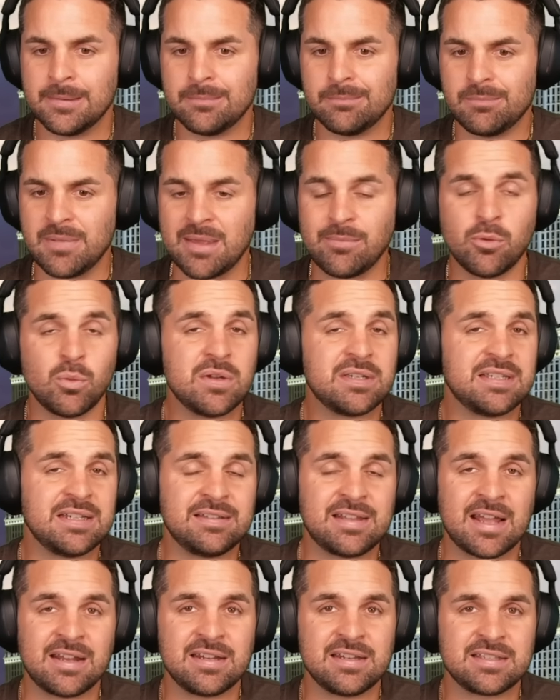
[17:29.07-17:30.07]
Maybe we see
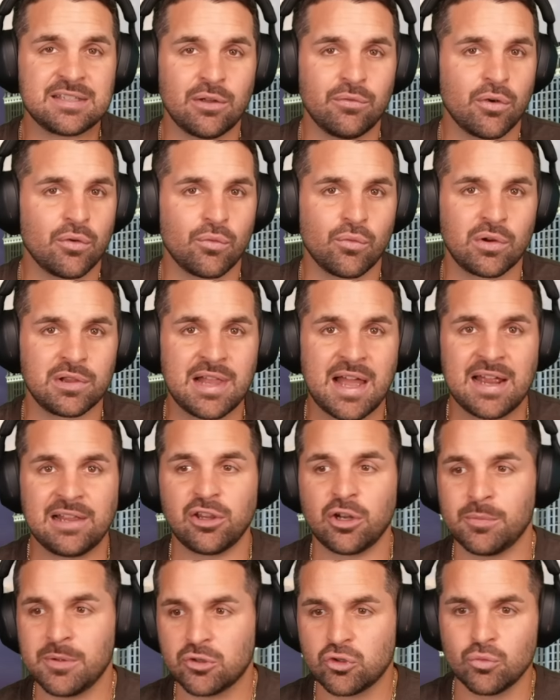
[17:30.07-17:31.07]
Danny Silva rely a
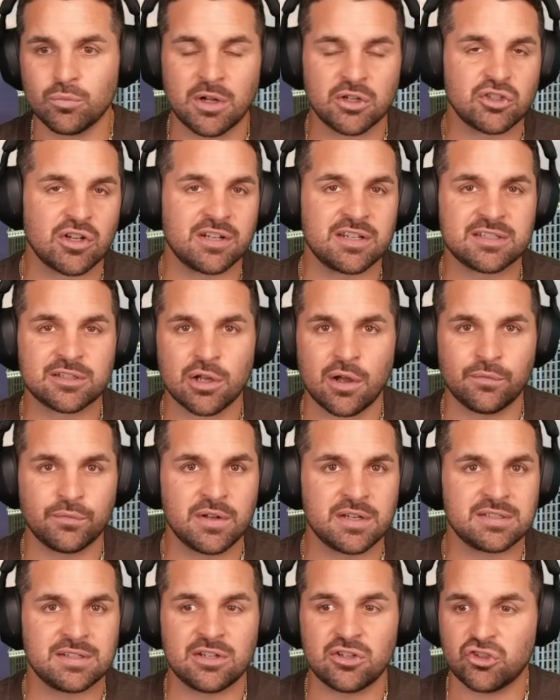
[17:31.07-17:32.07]
little bit too much on his
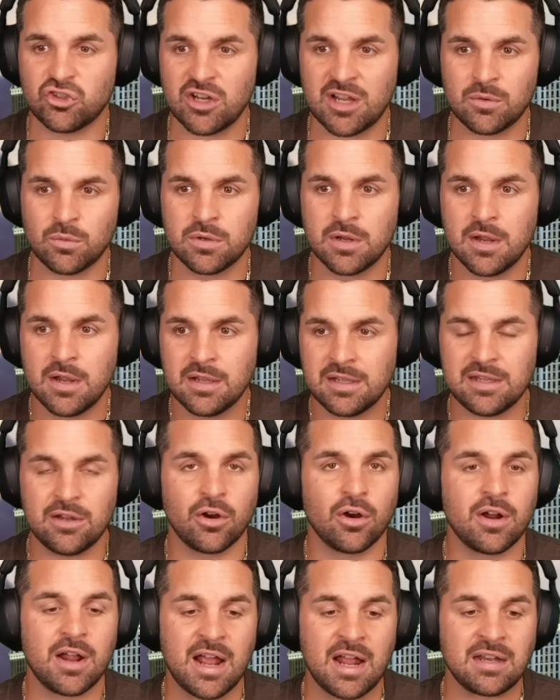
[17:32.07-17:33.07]
toughness and his chin
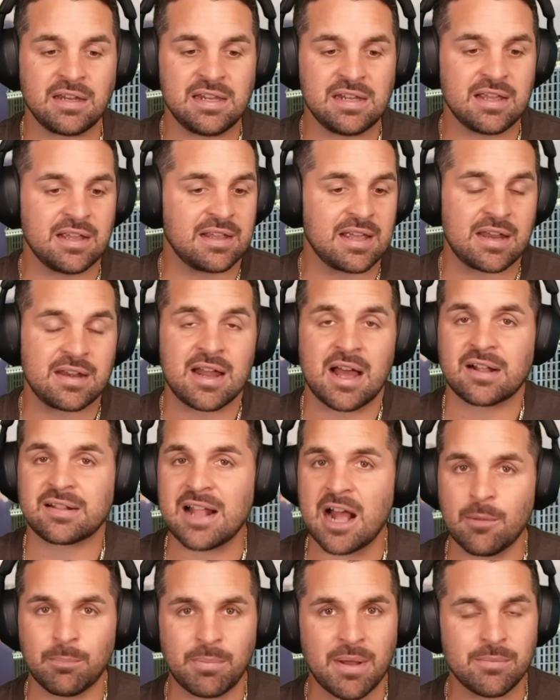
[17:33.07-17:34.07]
here, and he can get
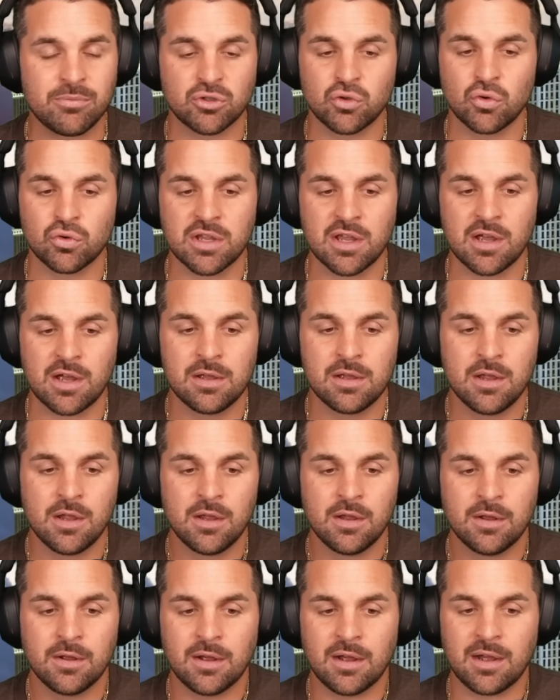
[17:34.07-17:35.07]
knocked out by Buzukia.
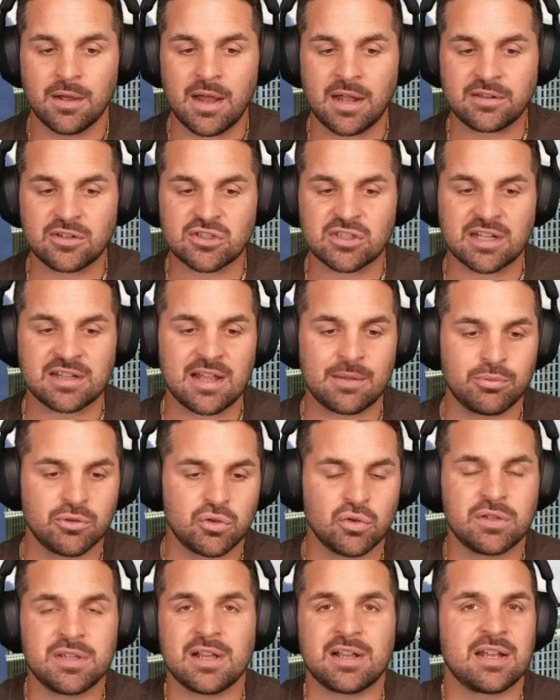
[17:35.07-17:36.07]
I just think that
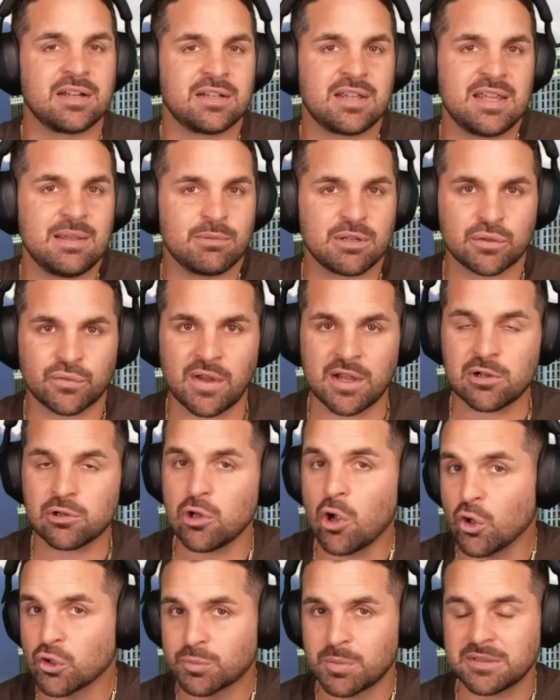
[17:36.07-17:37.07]
Buzukia can keep this fight
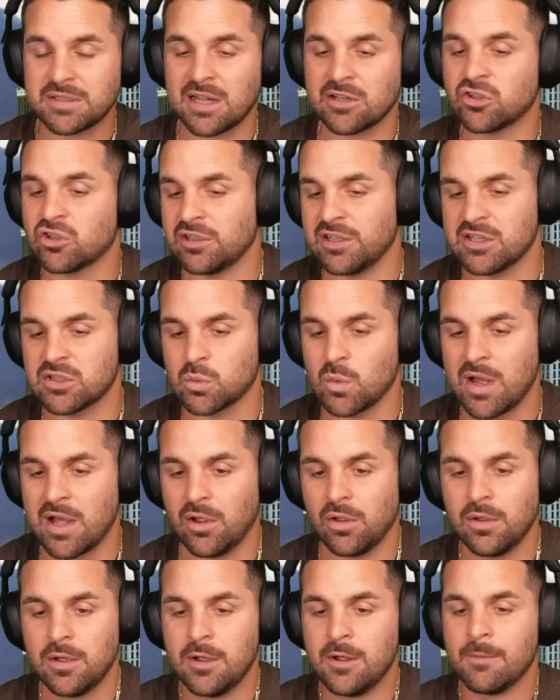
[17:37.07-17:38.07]
close potentially as
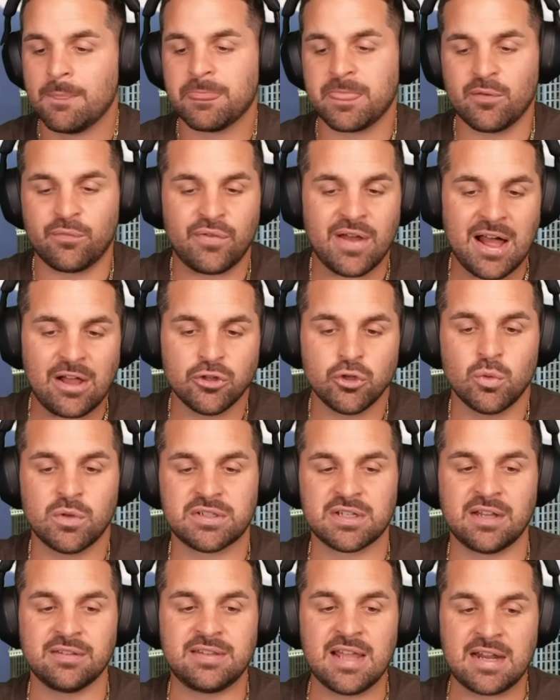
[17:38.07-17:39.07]
well. The value
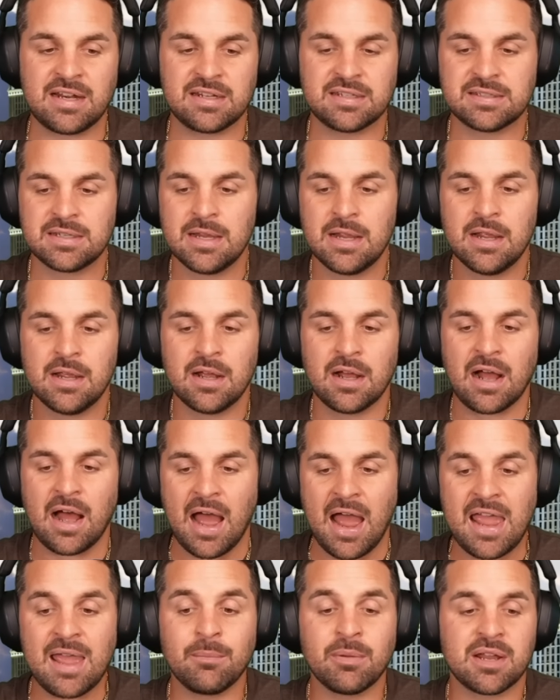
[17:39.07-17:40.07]
is on Denis.
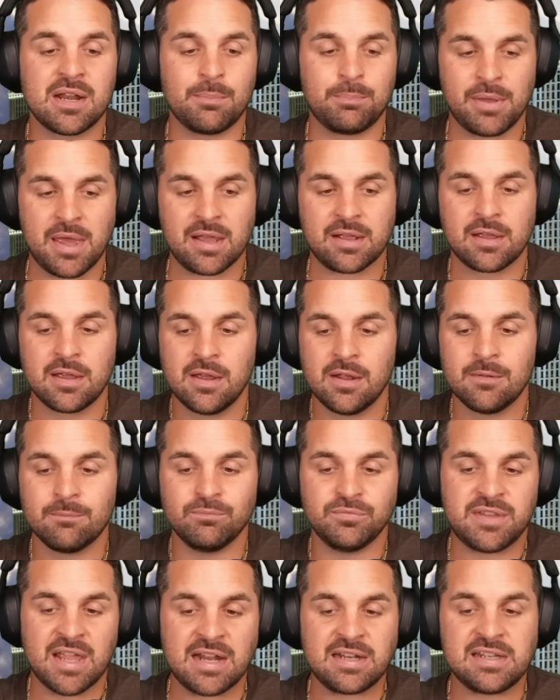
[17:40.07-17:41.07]
I am going to pick
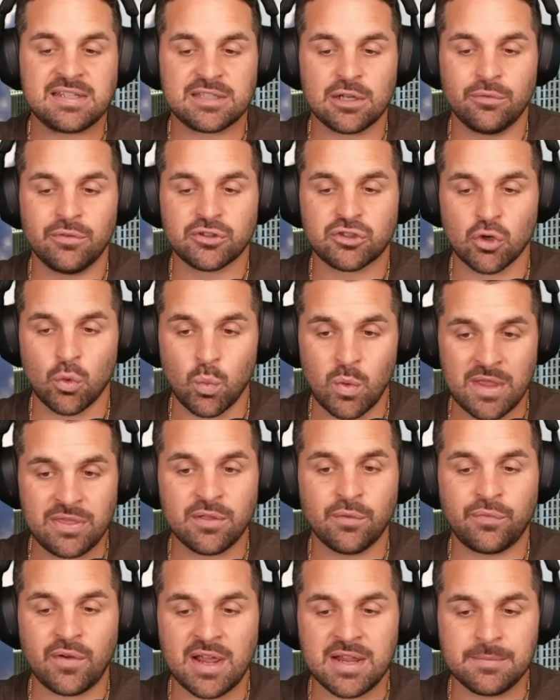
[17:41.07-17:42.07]
Danny Silva to win
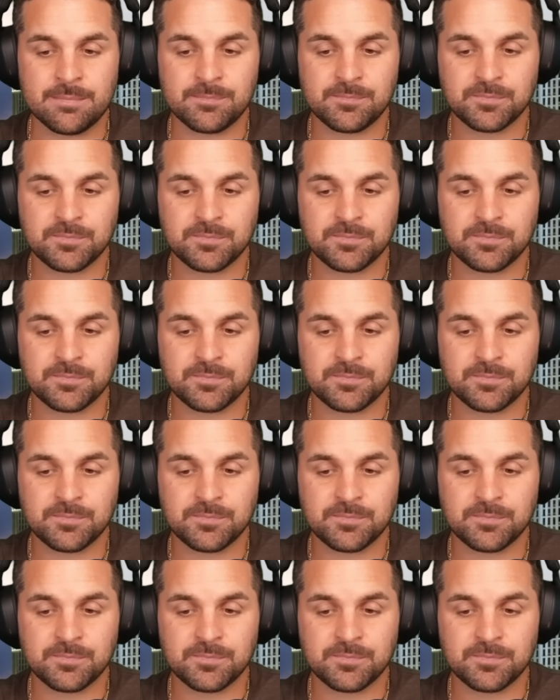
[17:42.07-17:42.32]
the fight.